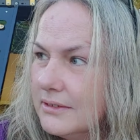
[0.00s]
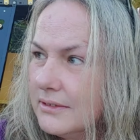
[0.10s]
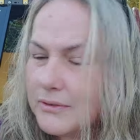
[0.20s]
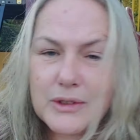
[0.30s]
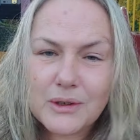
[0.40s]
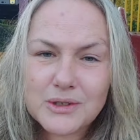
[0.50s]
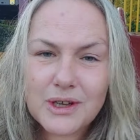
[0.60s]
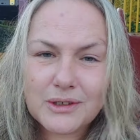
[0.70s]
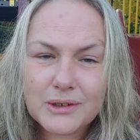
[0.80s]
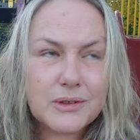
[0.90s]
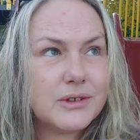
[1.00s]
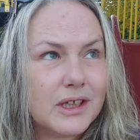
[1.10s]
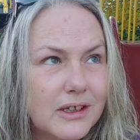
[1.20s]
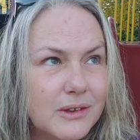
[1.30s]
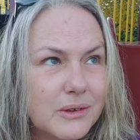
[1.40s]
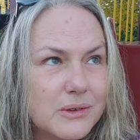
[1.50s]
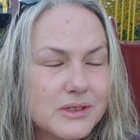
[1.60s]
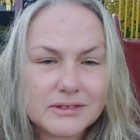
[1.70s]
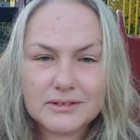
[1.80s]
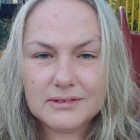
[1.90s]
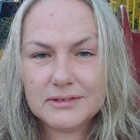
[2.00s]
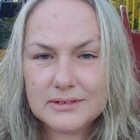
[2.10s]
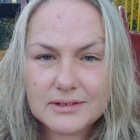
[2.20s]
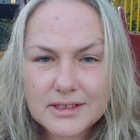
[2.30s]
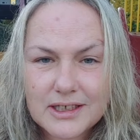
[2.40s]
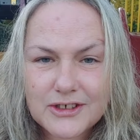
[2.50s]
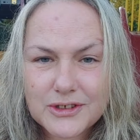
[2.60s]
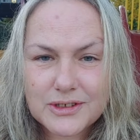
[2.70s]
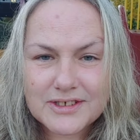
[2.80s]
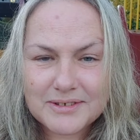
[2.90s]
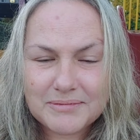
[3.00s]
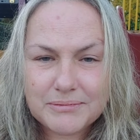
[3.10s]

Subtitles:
for those on earth and those celestials.